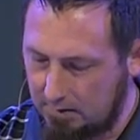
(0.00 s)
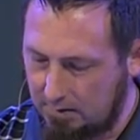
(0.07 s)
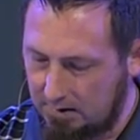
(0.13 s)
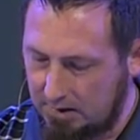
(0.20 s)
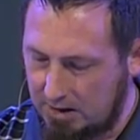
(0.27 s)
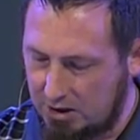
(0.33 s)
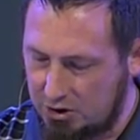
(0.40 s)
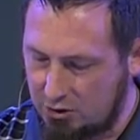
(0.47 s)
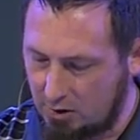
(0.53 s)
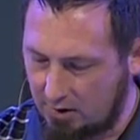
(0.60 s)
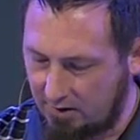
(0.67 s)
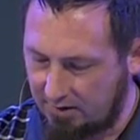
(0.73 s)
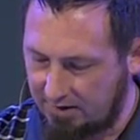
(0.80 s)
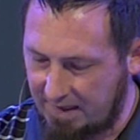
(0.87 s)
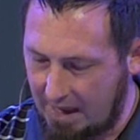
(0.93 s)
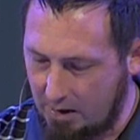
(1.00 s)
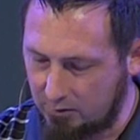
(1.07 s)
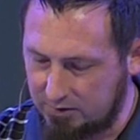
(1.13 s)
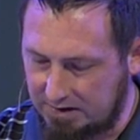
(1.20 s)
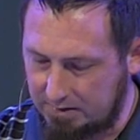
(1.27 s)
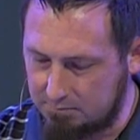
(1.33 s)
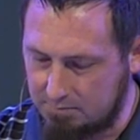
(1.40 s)
he struck a
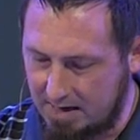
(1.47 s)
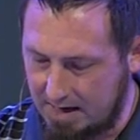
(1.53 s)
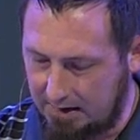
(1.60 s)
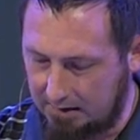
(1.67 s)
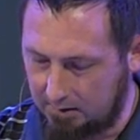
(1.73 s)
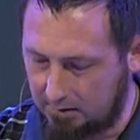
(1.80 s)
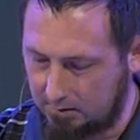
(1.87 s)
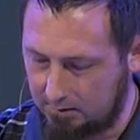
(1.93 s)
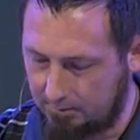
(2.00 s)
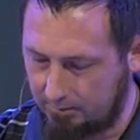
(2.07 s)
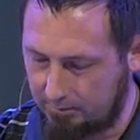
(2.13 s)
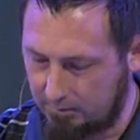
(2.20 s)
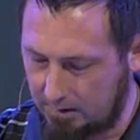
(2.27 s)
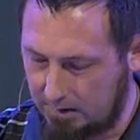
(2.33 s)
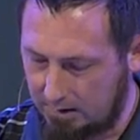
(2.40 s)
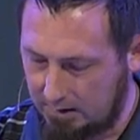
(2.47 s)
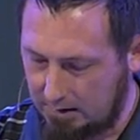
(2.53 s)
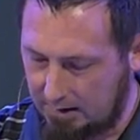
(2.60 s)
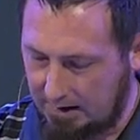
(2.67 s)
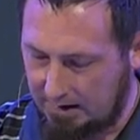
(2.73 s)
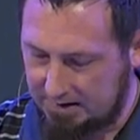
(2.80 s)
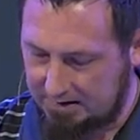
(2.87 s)
thousand men.
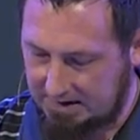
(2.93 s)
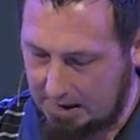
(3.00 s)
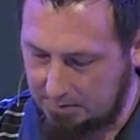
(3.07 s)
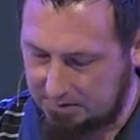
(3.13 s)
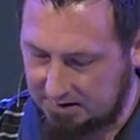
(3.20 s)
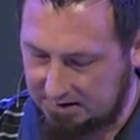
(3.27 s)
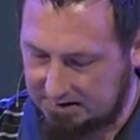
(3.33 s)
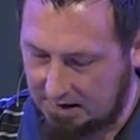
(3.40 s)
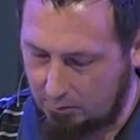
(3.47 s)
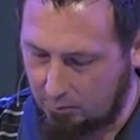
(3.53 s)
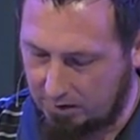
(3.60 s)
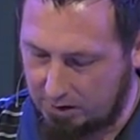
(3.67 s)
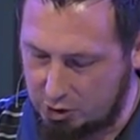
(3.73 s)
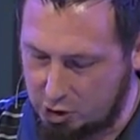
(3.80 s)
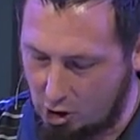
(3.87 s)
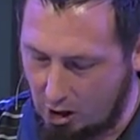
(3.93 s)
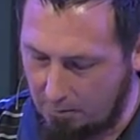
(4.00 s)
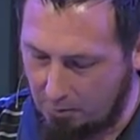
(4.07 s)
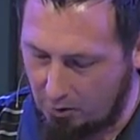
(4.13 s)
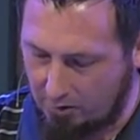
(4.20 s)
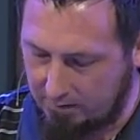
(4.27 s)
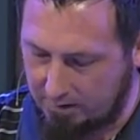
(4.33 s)
And Samson said, With the
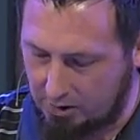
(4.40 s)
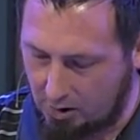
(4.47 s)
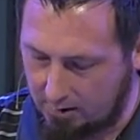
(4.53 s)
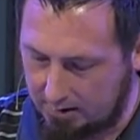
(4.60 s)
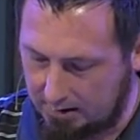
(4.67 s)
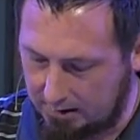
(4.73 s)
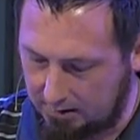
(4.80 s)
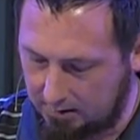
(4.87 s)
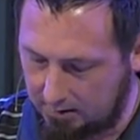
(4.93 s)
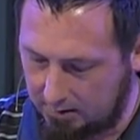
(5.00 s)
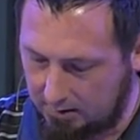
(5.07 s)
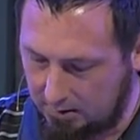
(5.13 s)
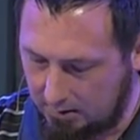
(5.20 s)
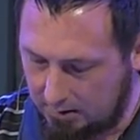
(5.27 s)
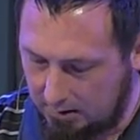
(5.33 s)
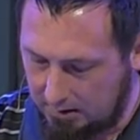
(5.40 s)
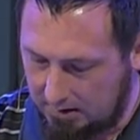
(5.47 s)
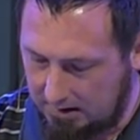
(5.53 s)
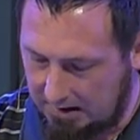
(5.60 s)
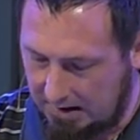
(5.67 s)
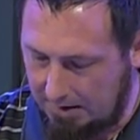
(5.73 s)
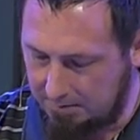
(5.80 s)
jawbone of a donkey,
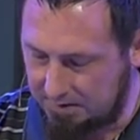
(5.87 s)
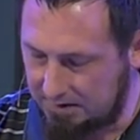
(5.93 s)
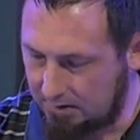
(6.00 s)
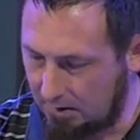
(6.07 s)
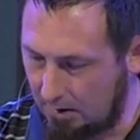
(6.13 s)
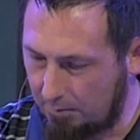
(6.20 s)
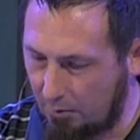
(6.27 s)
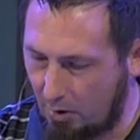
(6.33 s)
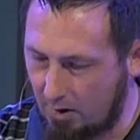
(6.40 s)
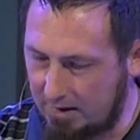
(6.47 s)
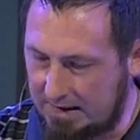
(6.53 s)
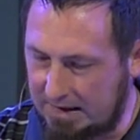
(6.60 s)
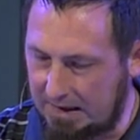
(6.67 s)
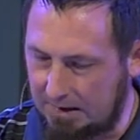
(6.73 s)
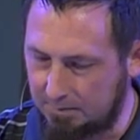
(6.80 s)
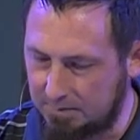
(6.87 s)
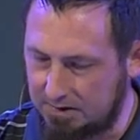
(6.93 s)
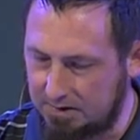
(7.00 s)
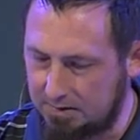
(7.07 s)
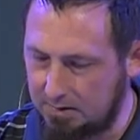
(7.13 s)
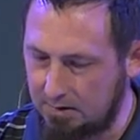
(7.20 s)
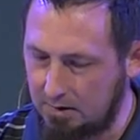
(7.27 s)
heaps upon
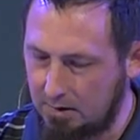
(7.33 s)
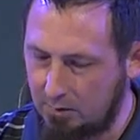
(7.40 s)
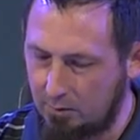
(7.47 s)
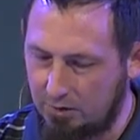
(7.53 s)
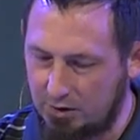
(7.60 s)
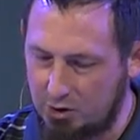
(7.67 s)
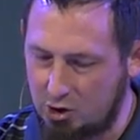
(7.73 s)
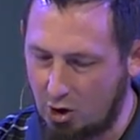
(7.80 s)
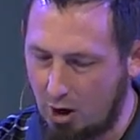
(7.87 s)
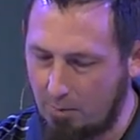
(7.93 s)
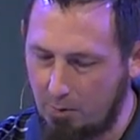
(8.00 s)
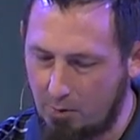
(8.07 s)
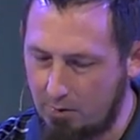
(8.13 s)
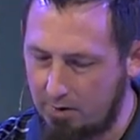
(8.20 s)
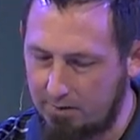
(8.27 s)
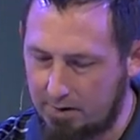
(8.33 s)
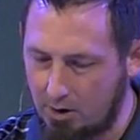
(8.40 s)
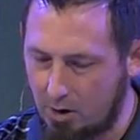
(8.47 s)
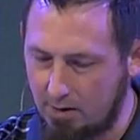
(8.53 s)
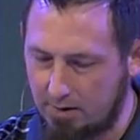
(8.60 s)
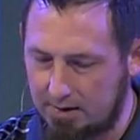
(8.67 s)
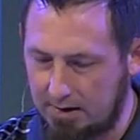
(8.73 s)
heaps. With the jawbone of a
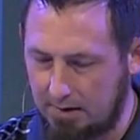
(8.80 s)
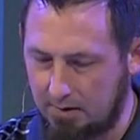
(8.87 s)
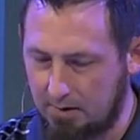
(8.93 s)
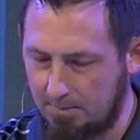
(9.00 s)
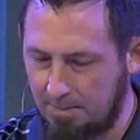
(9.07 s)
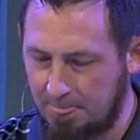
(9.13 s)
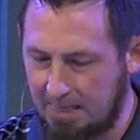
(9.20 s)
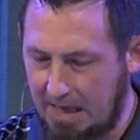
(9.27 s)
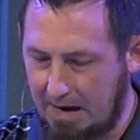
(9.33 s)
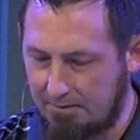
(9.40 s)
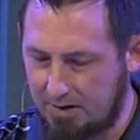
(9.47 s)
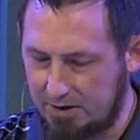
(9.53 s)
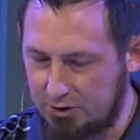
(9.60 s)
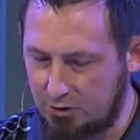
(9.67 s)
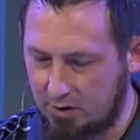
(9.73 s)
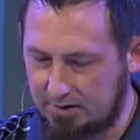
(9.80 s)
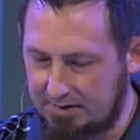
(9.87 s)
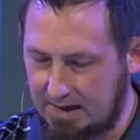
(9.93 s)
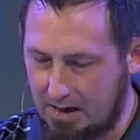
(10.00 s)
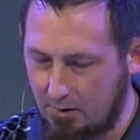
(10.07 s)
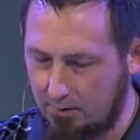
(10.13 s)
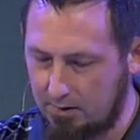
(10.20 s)
donkey have I struck
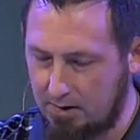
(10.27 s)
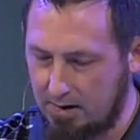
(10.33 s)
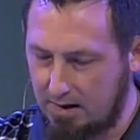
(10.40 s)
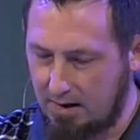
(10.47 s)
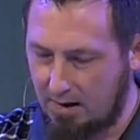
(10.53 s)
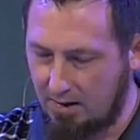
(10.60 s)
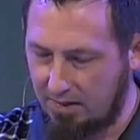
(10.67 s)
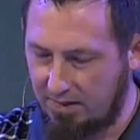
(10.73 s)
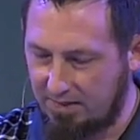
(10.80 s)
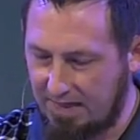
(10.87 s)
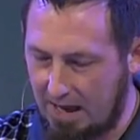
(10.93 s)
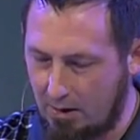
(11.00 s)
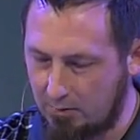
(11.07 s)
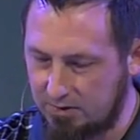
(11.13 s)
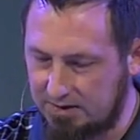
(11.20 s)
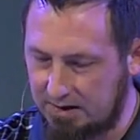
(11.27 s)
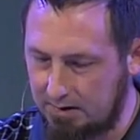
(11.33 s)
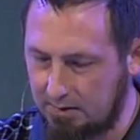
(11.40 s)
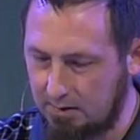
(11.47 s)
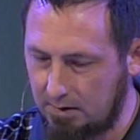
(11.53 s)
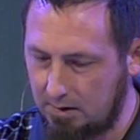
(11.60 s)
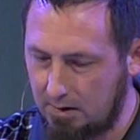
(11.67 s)
down a
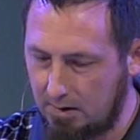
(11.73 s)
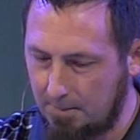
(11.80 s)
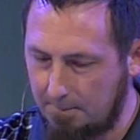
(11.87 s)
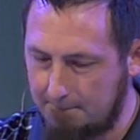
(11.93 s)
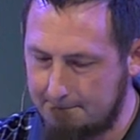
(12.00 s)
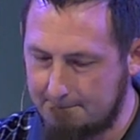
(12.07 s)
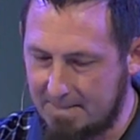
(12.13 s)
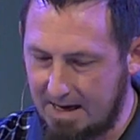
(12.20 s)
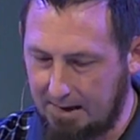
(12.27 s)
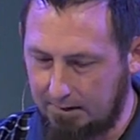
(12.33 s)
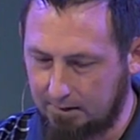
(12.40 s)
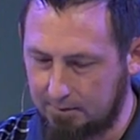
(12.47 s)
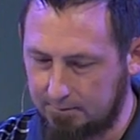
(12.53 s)
thousand men.